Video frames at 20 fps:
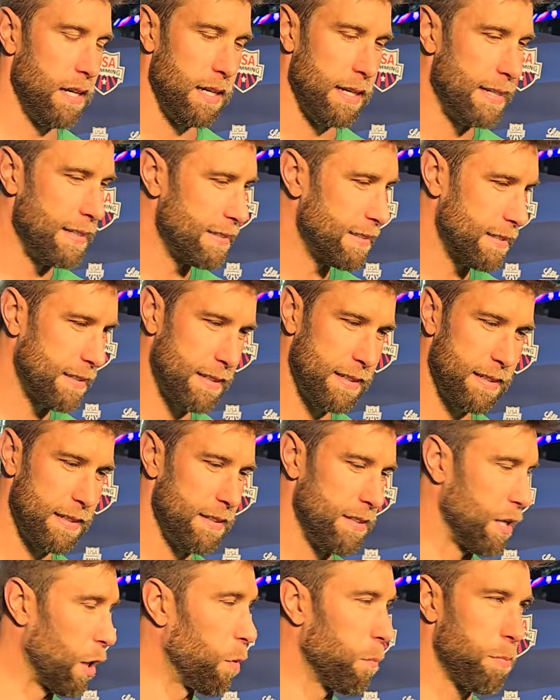You
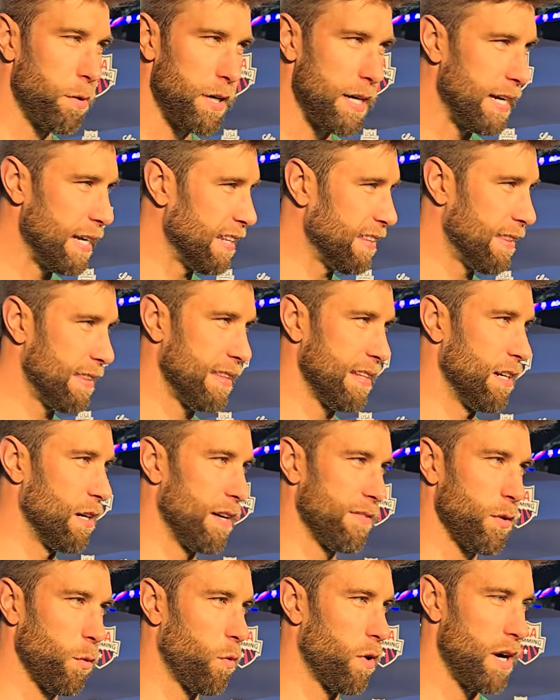just don't breathe. You
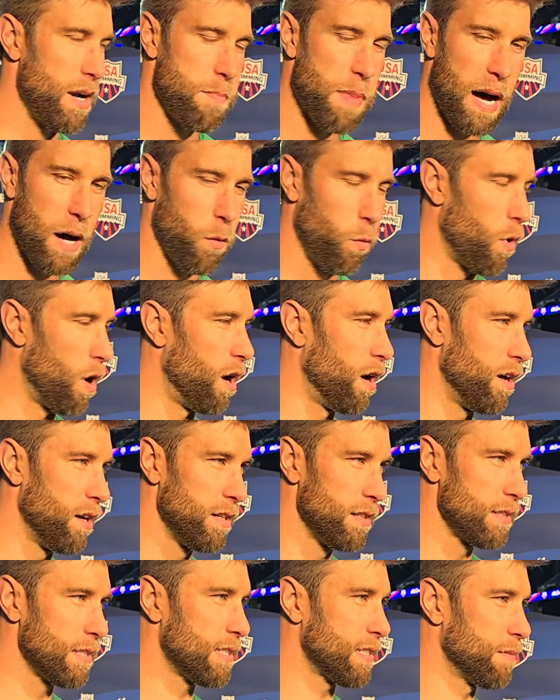don't have to worry about
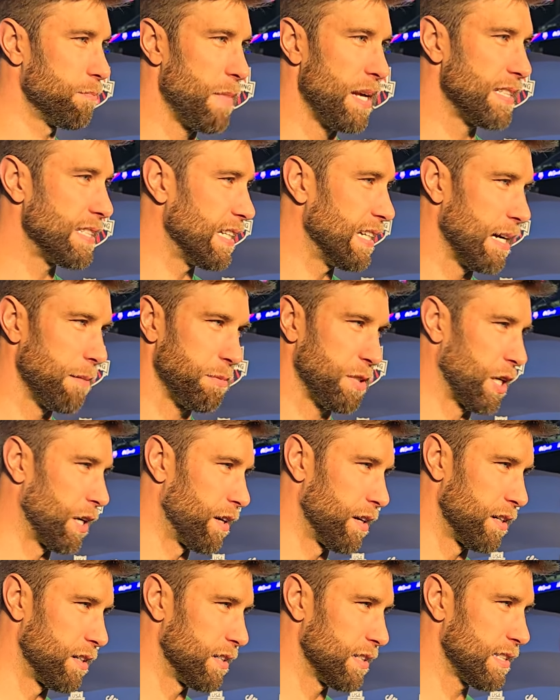walls messing up
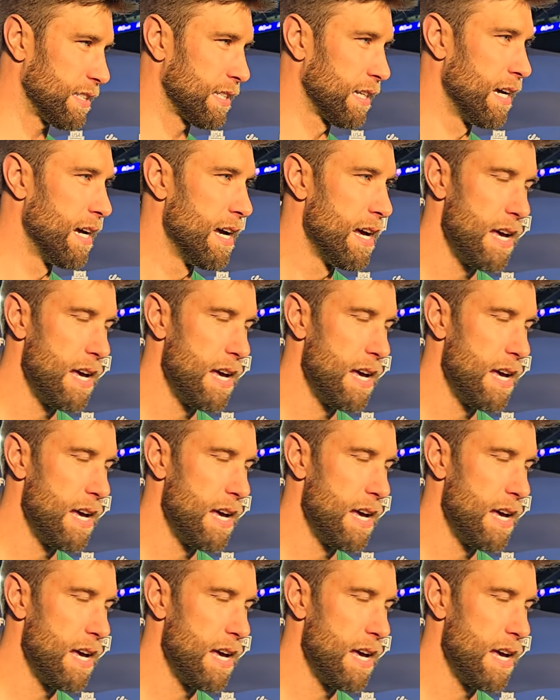turns.